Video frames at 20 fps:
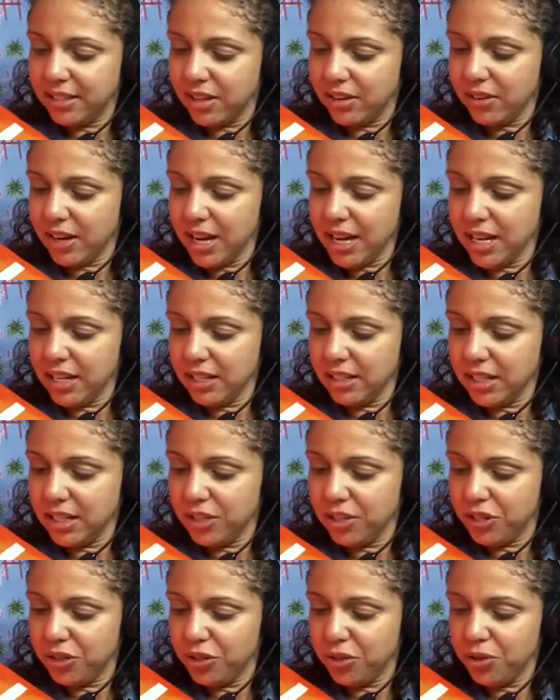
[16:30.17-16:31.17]
All right,
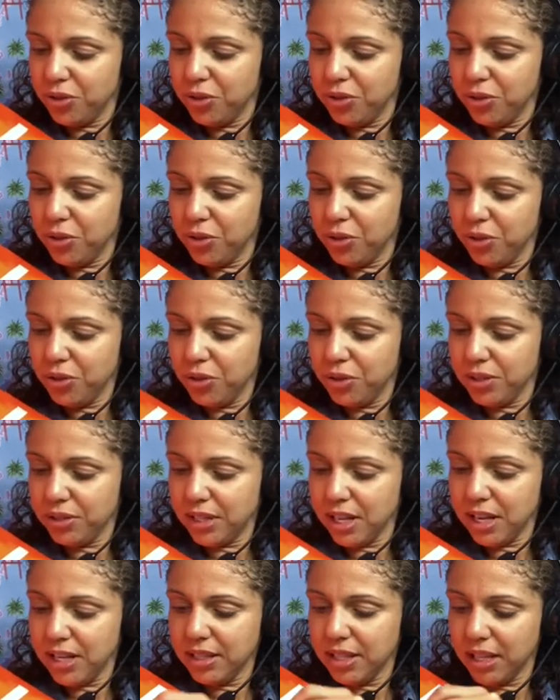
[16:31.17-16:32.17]
let's choose
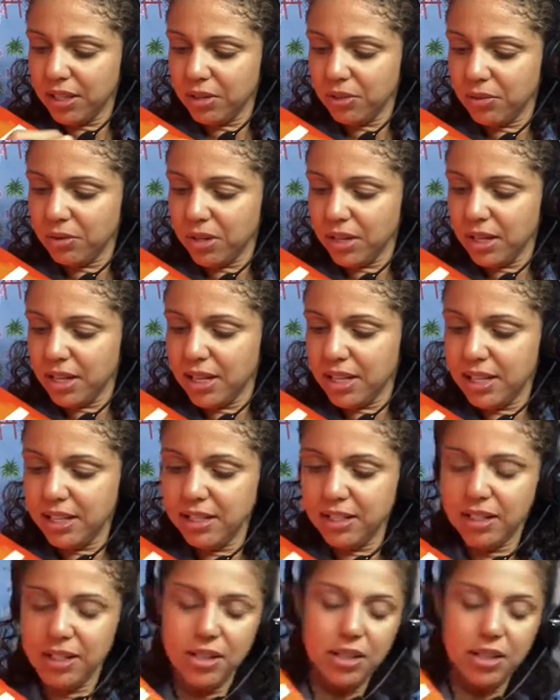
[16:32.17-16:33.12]
another one.